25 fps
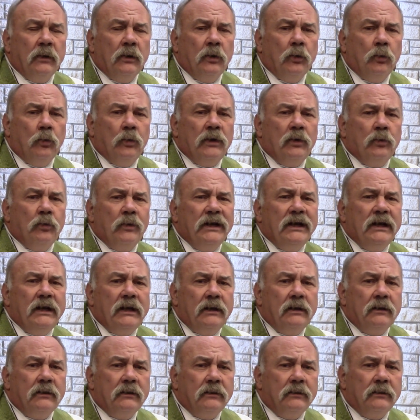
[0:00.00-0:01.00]
when
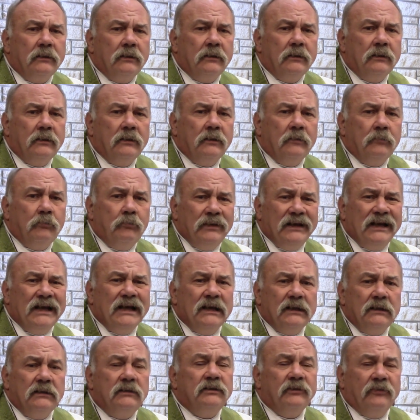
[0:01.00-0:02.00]
we
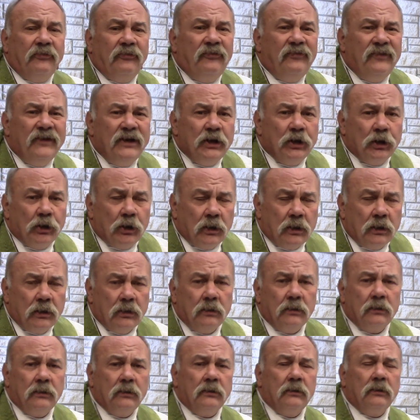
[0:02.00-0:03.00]
begin to fear
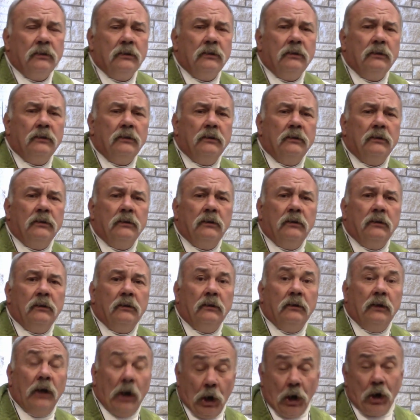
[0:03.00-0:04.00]

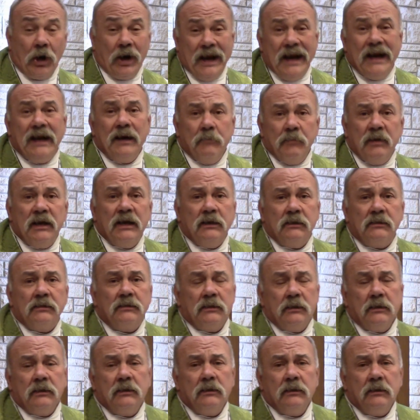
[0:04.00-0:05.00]
our
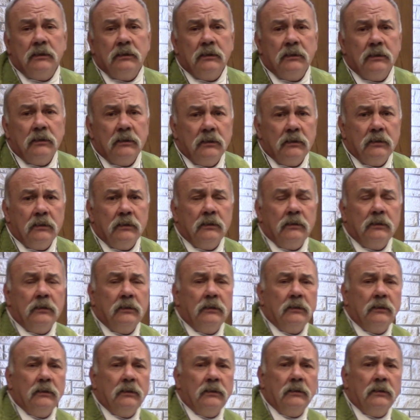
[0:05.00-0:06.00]
enemies,
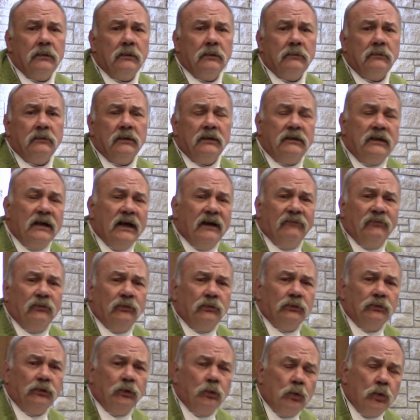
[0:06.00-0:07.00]
the
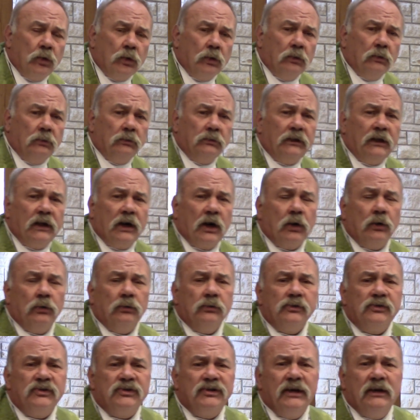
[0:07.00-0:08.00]
devil, the world, and our
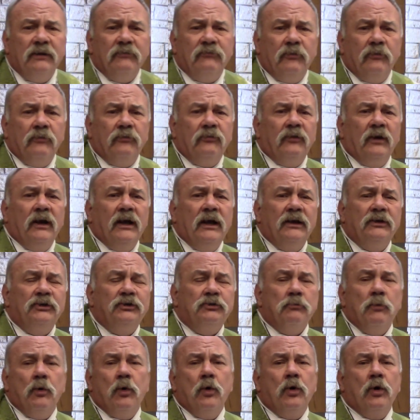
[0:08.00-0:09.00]
own sinful
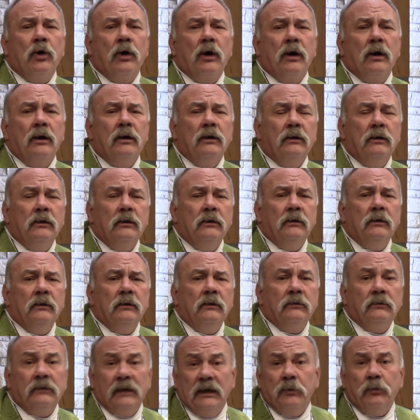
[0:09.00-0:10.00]
flesh more
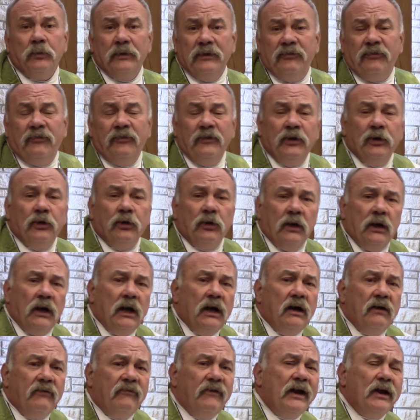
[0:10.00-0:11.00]
than we fear,
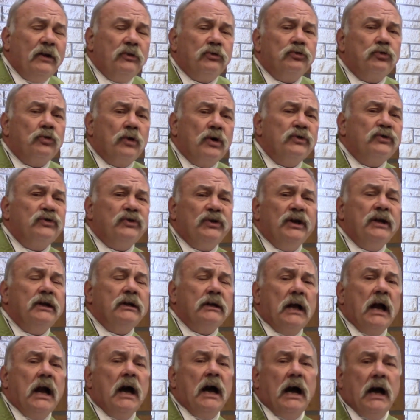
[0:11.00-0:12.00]
love, and trust
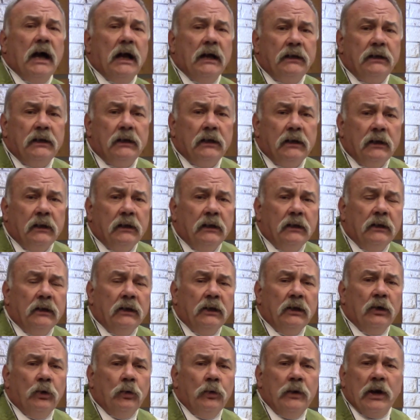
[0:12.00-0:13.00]
in God,
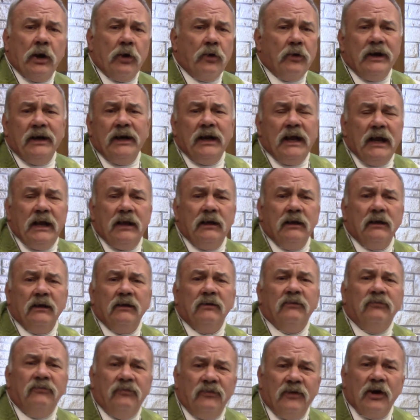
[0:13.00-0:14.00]
we are in a
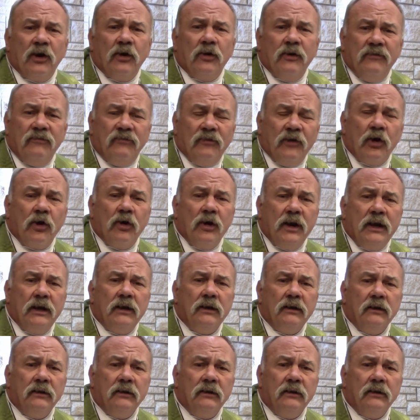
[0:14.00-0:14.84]
very, very